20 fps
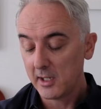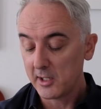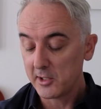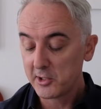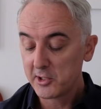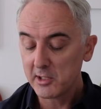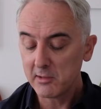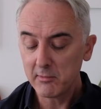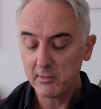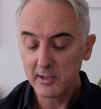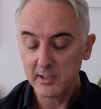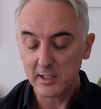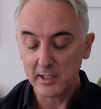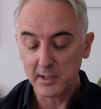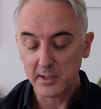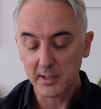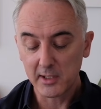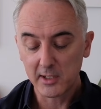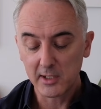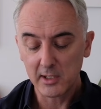and generally,
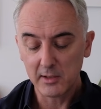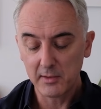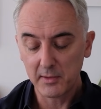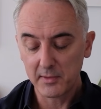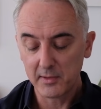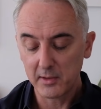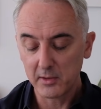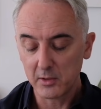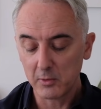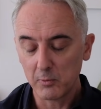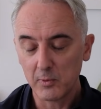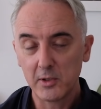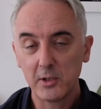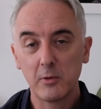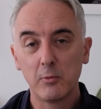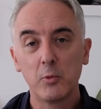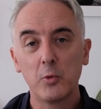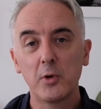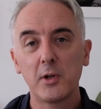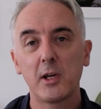it's the kind of thing that when
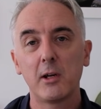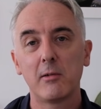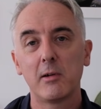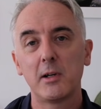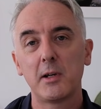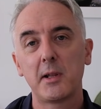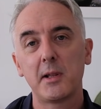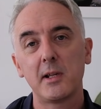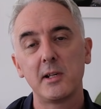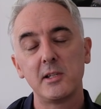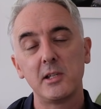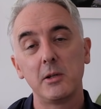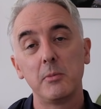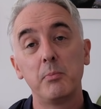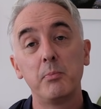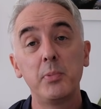you're walking around a city,